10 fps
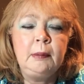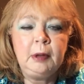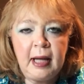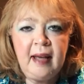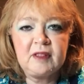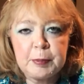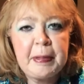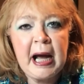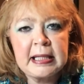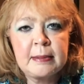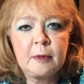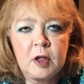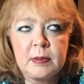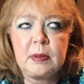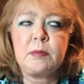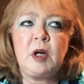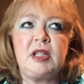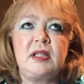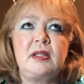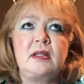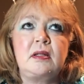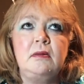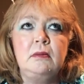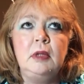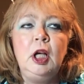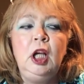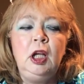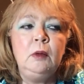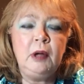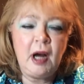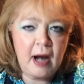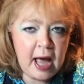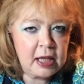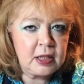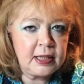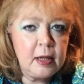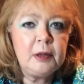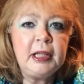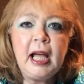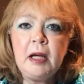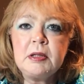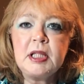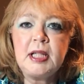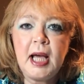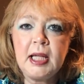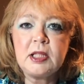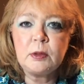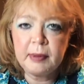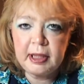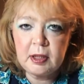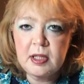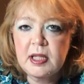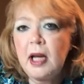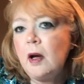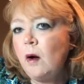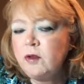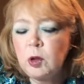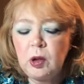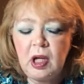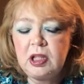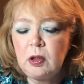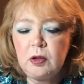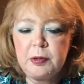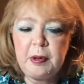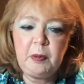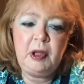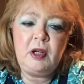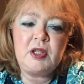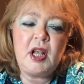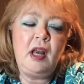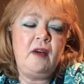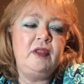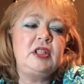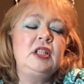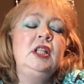gonna have to buy some Christmas presents. We are actually going out tonight to Winners. I know I told you about Winners, I love it.